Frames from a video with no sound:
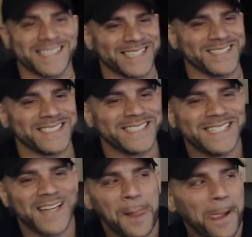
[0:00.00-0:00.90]
to get
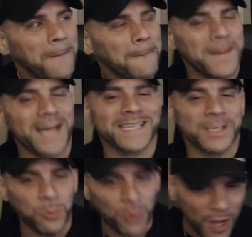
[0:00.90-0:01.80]
about to
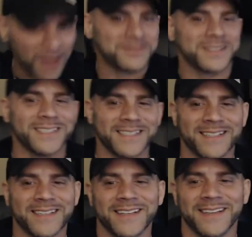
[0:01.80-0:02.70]
get whooped.
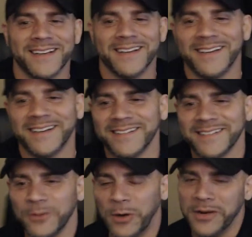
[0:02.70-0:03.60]

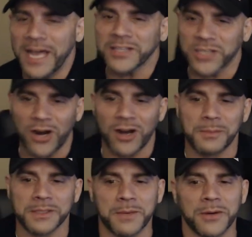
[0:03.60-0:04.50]
Well, not the car,
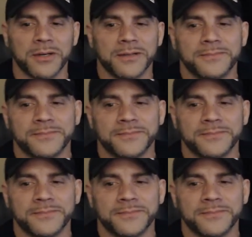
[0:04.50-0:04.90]
but the motor.